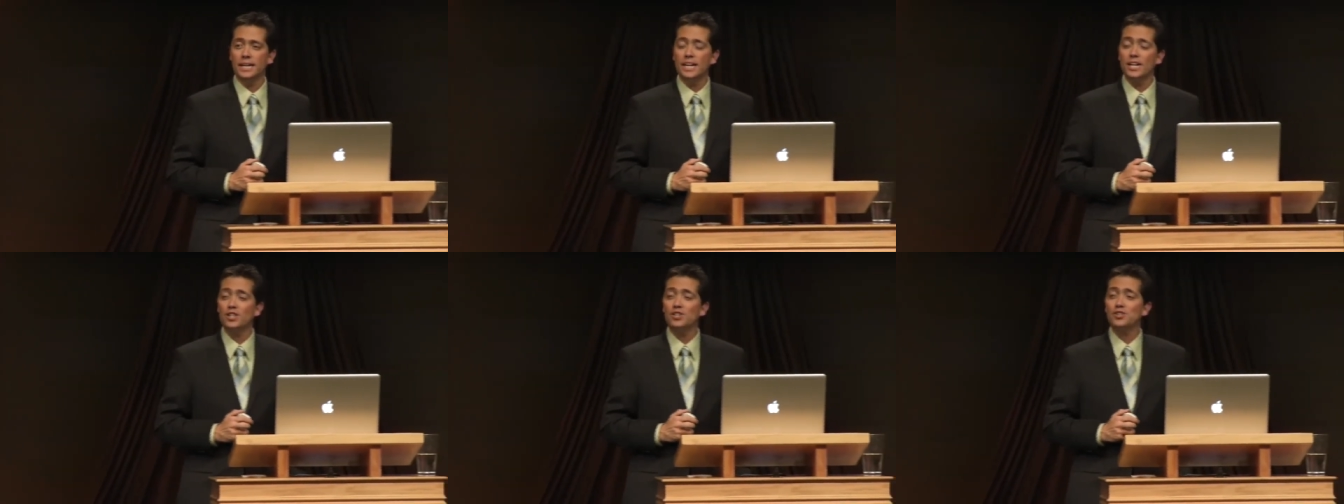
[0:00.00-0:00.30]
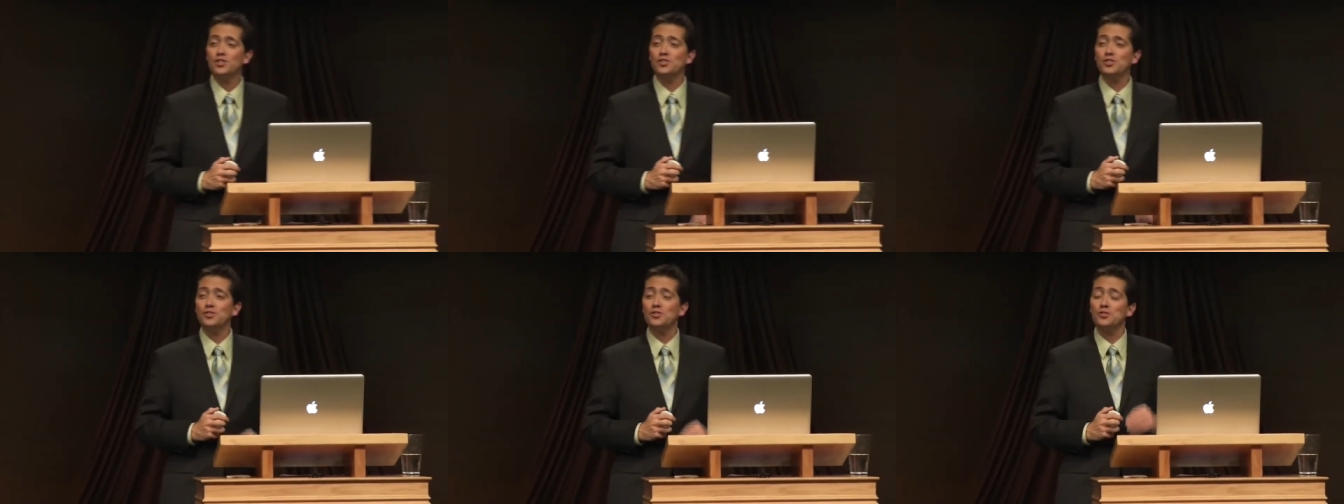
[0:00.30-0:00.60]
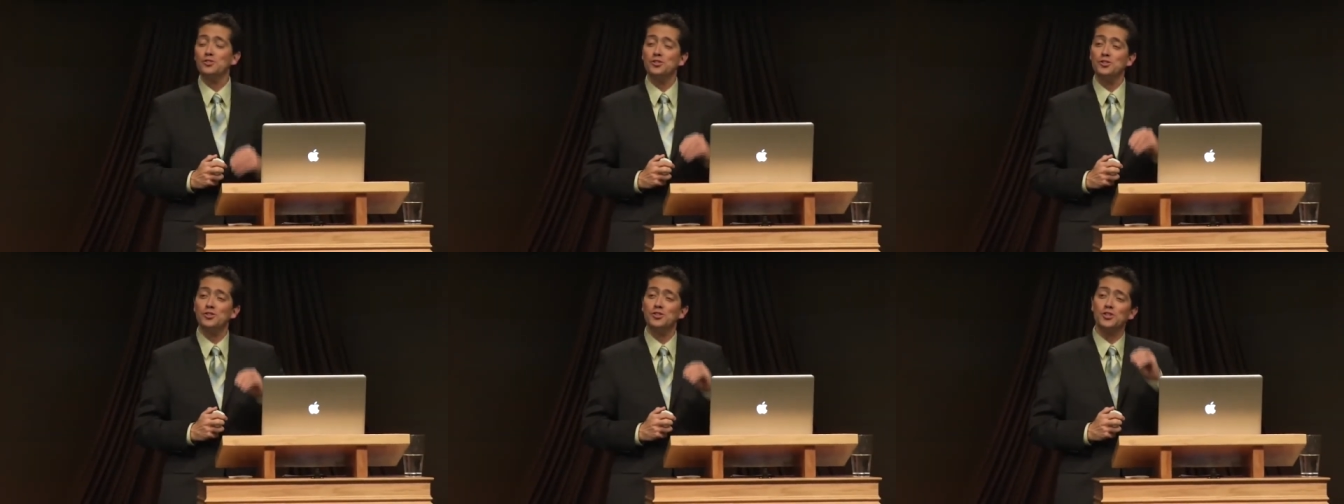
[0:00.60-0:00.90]
it's
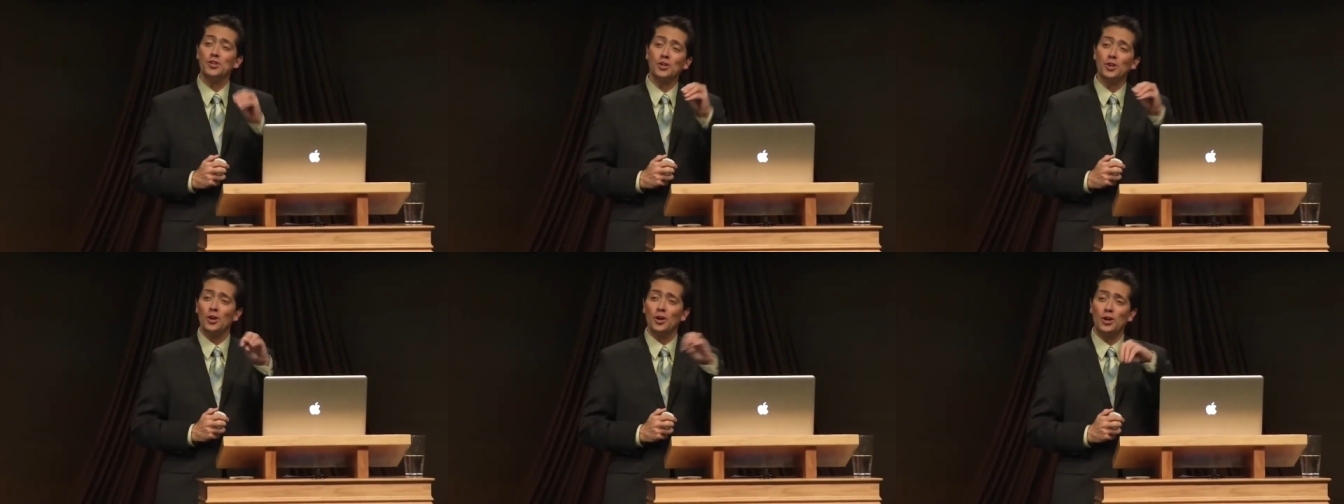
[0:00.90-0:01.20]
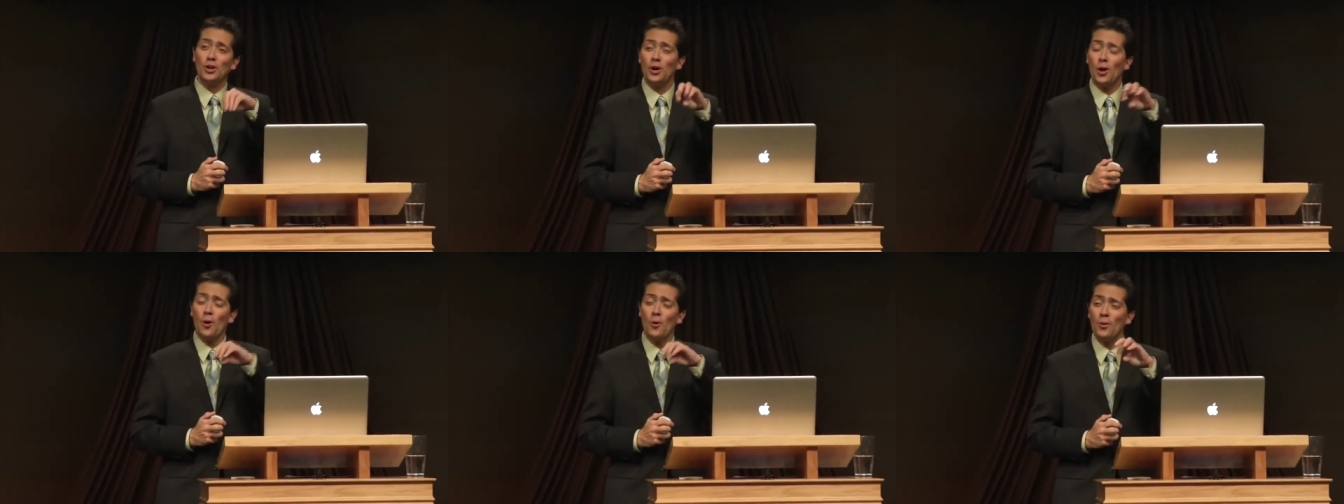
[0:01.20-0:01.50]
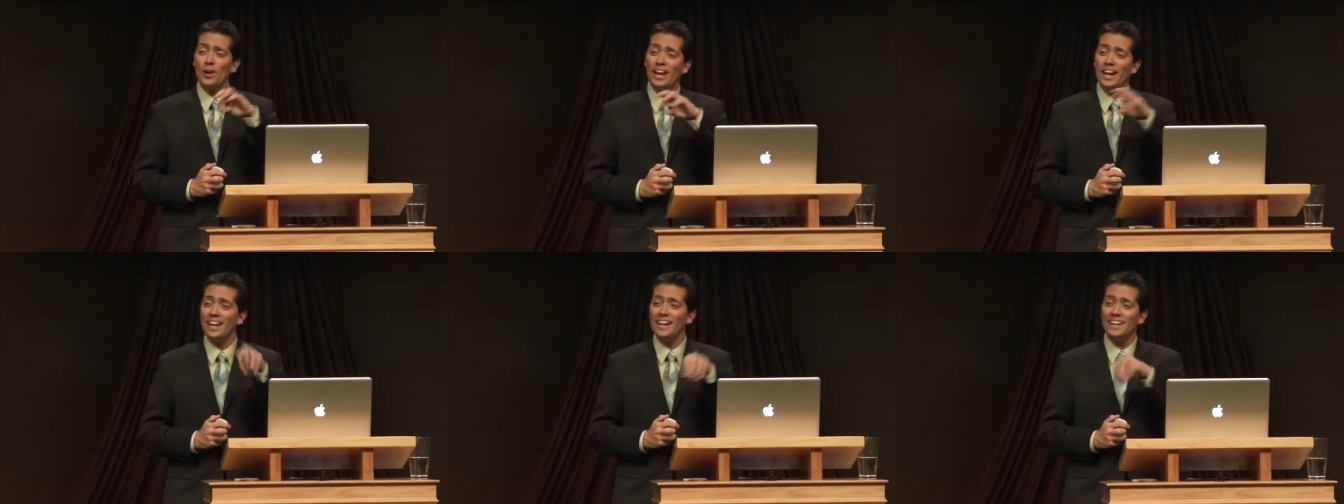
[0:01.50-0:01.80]
sugar
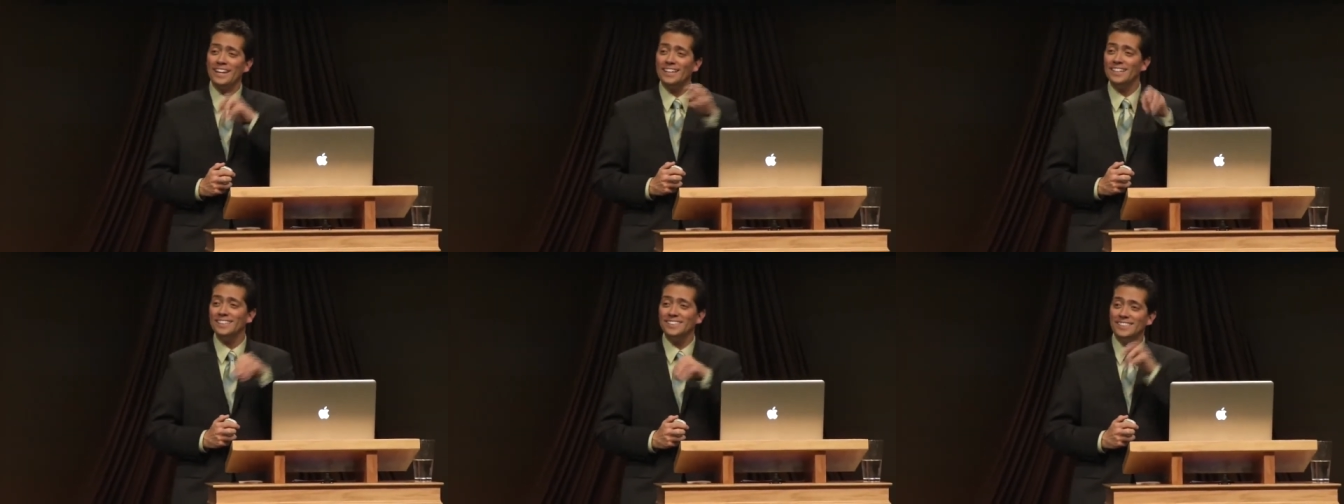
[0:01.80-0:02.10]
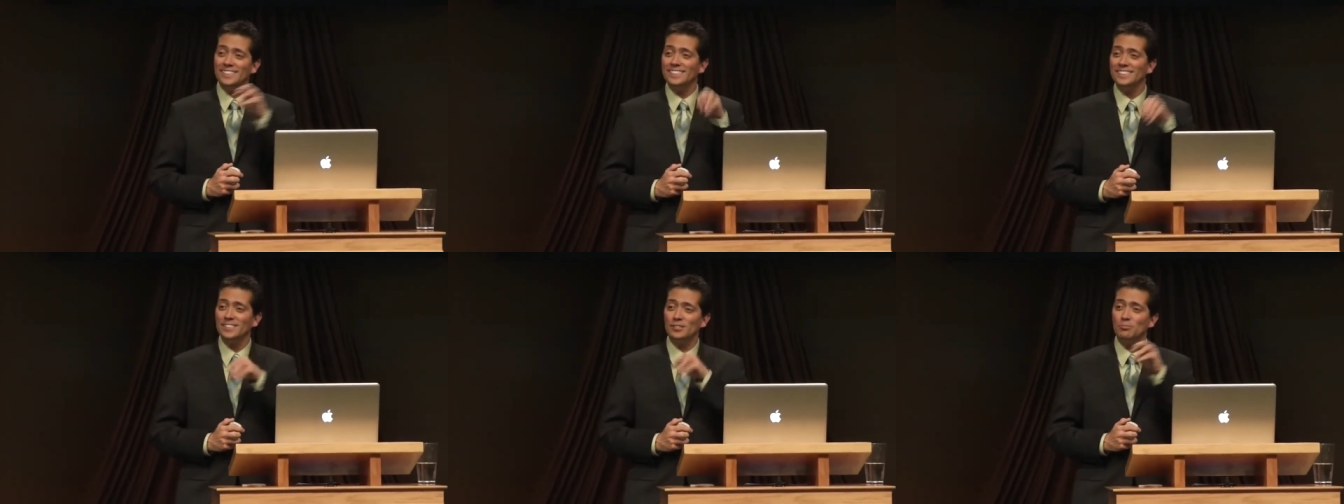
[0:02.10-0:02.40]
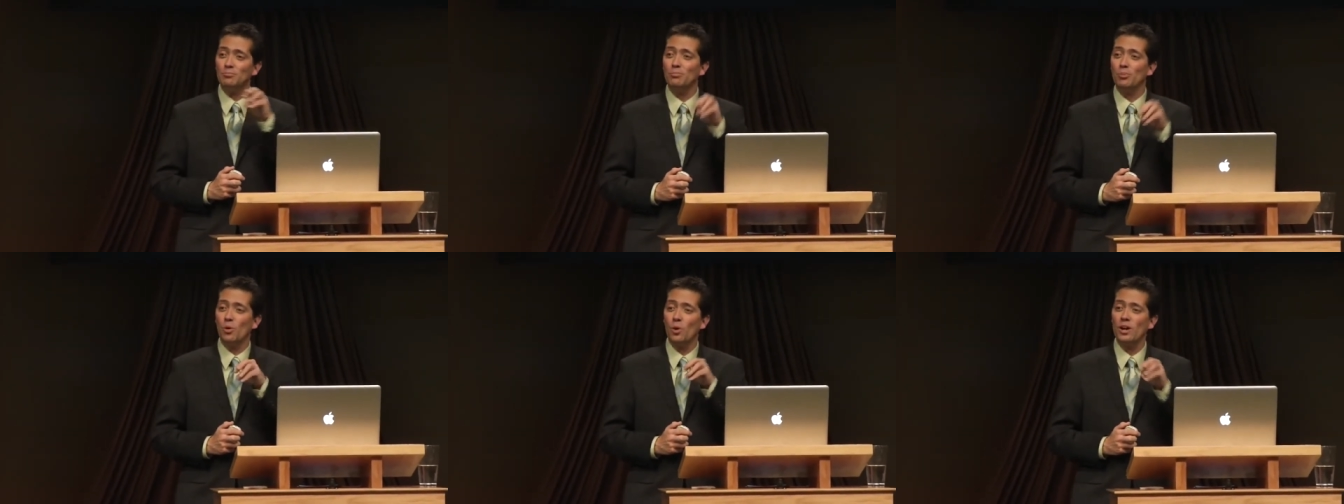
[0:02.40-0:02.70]
coated
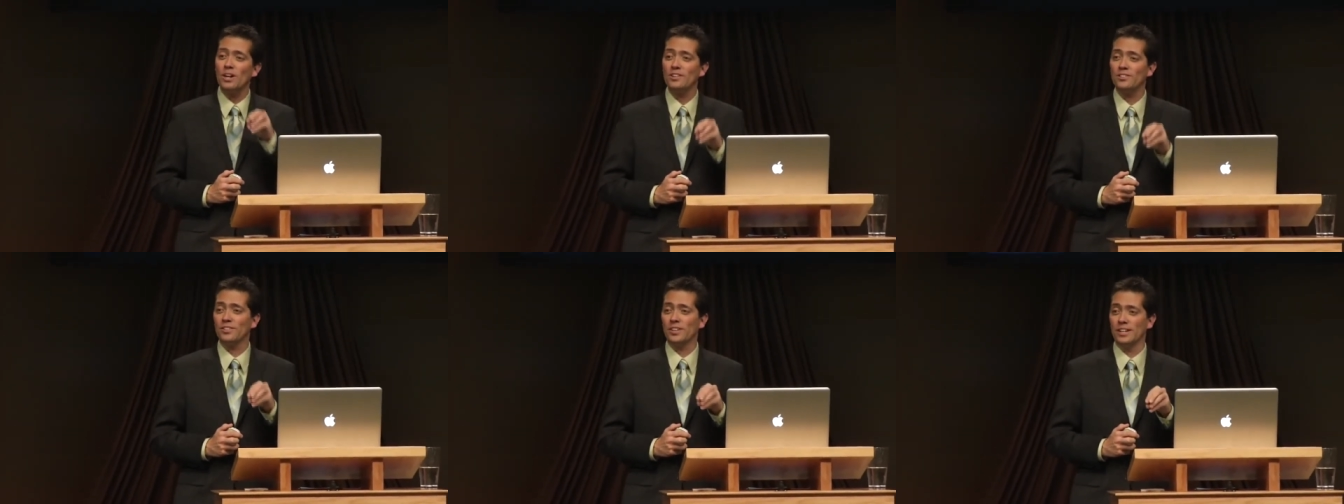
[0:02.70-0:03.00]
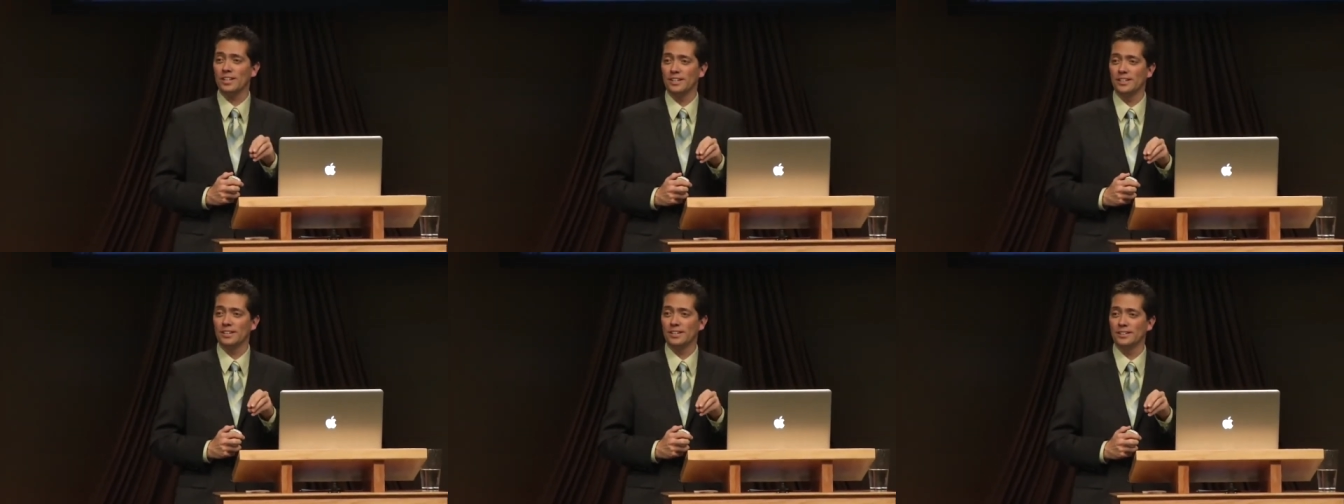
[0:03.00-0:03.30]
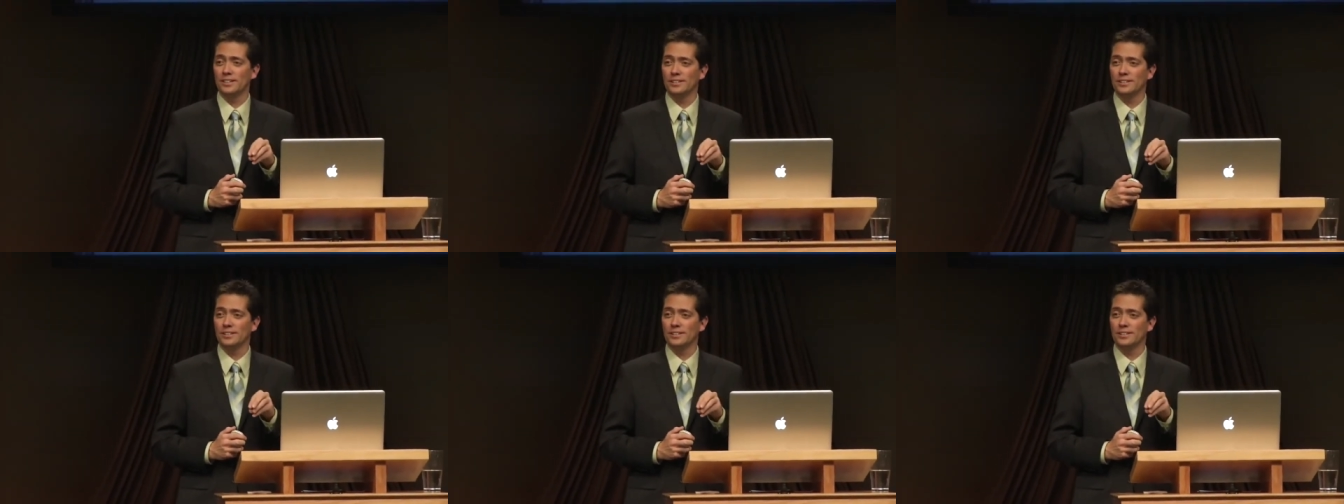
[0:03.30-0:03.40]
poison.